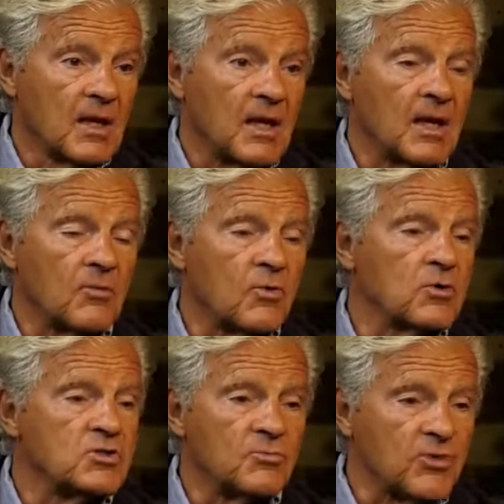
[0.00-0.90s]

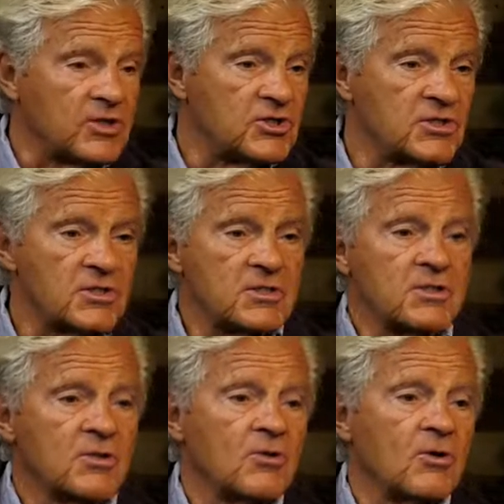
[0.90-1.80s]
roads and bridges,
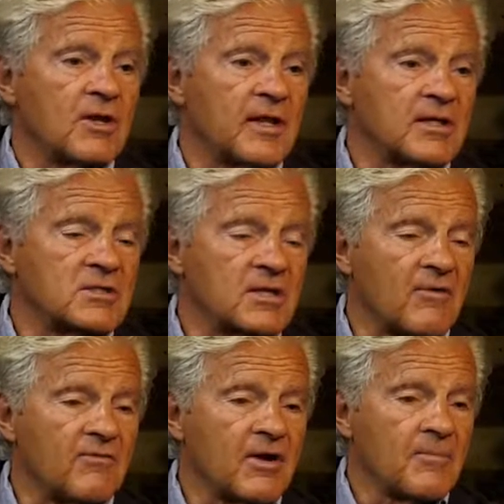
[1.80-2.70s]
all of that stuff.